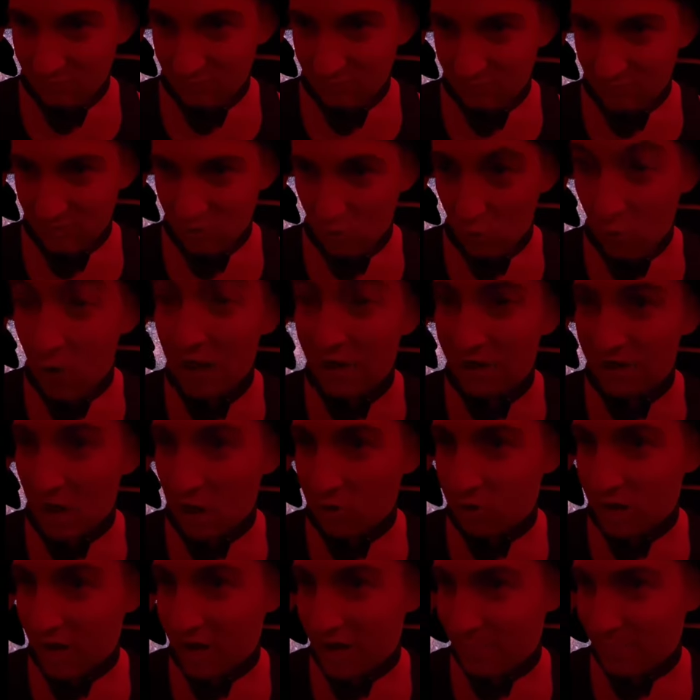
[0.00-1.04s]
trap? Well
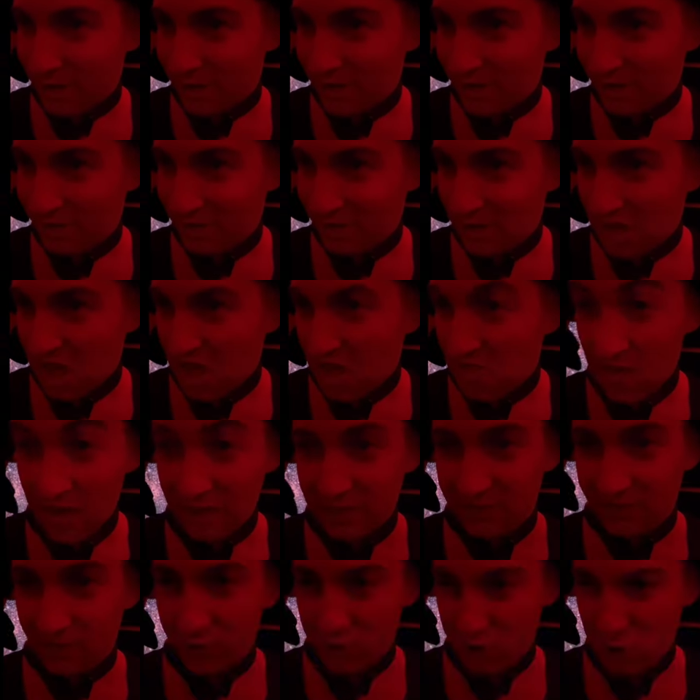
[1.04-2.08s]
now, Kaiba,
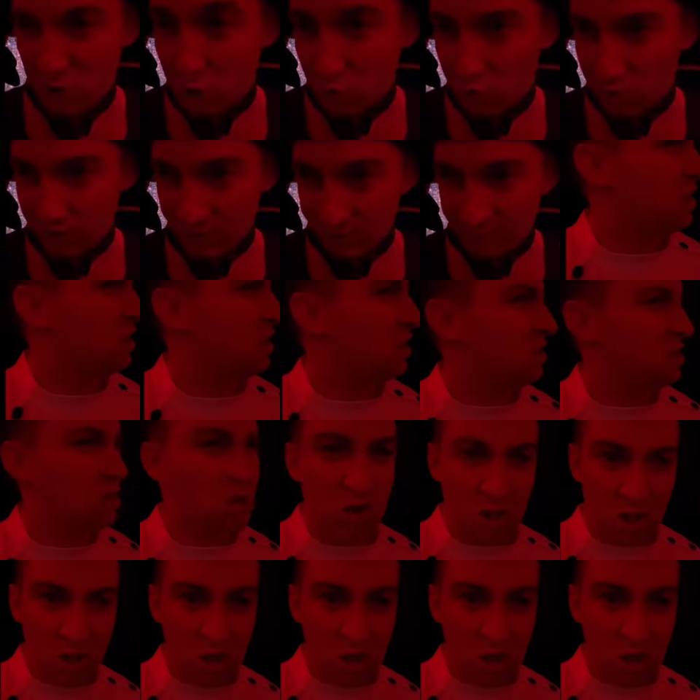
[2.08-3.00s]
that's for you to find out.